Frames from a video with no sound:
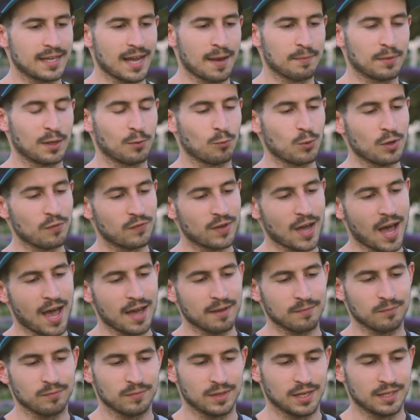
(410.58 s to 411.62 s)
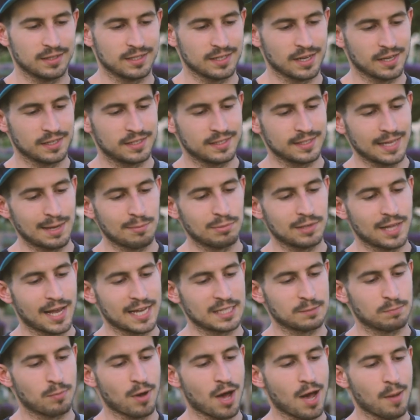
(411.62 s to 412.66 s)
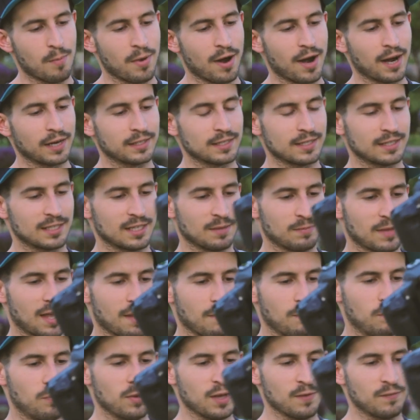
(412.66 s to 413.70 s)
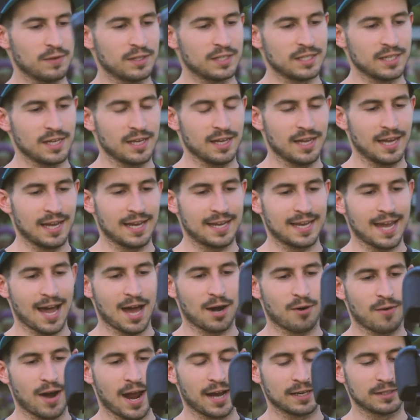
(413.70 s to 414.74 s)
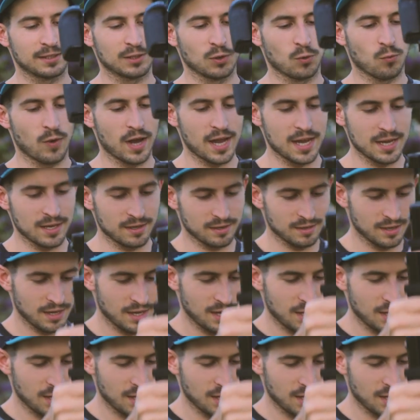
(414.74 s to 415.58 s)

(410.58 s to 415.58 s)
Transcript: cam that we've got. It's a stabilized ball bearing system that pivots it and counteracts the weight